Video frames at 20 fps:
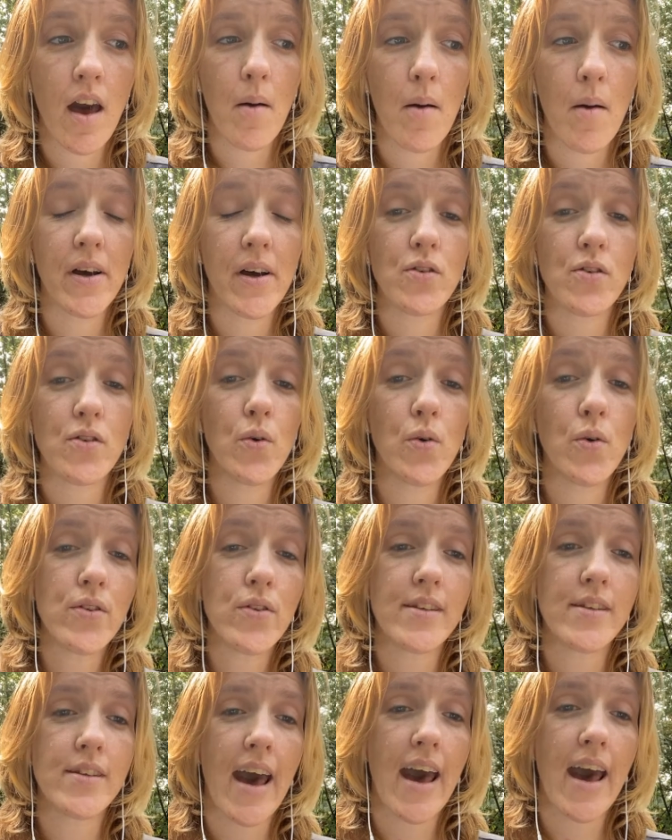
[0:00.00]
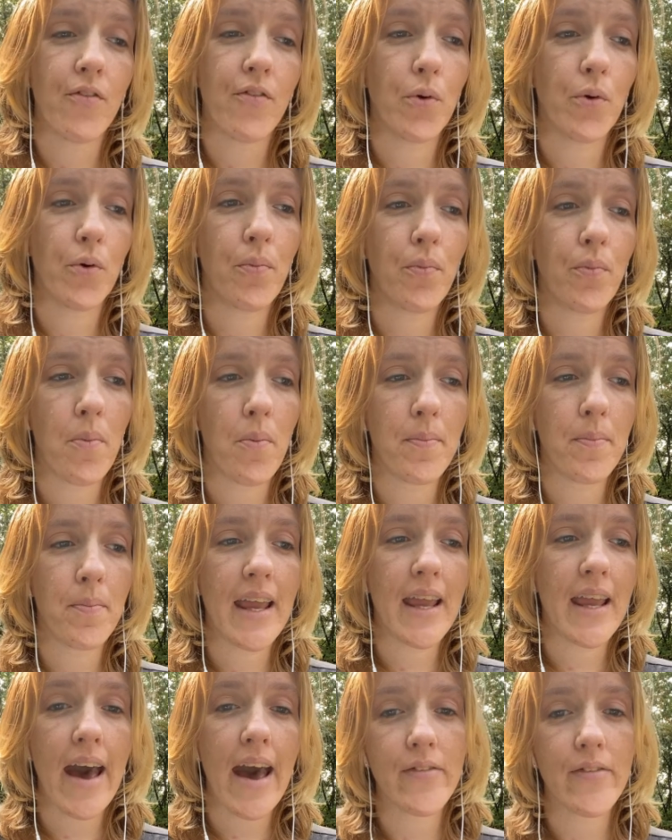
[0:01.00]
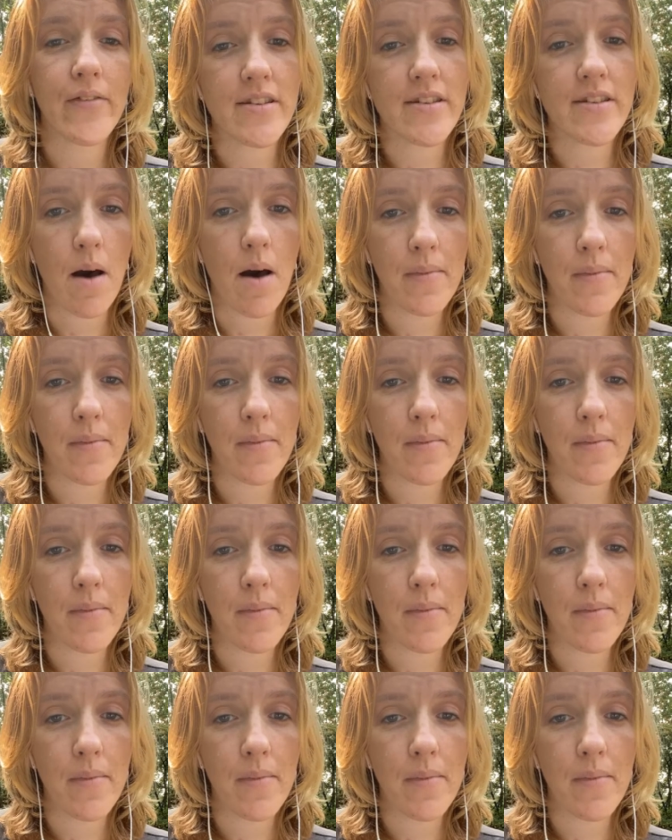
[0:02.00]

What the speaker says: but all staff will probably have some